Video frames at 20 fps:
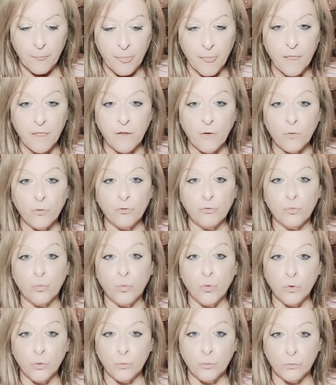those
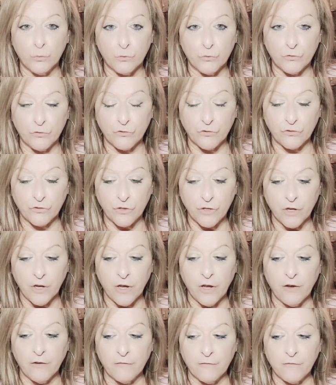wounds
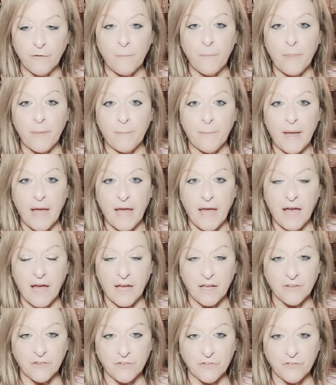from the
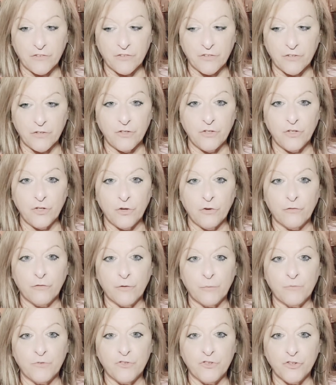past,
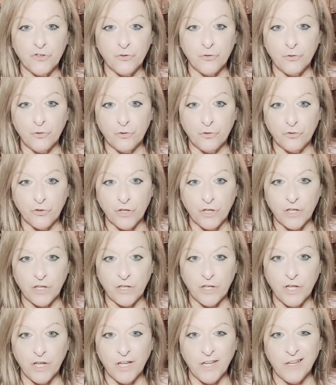from children.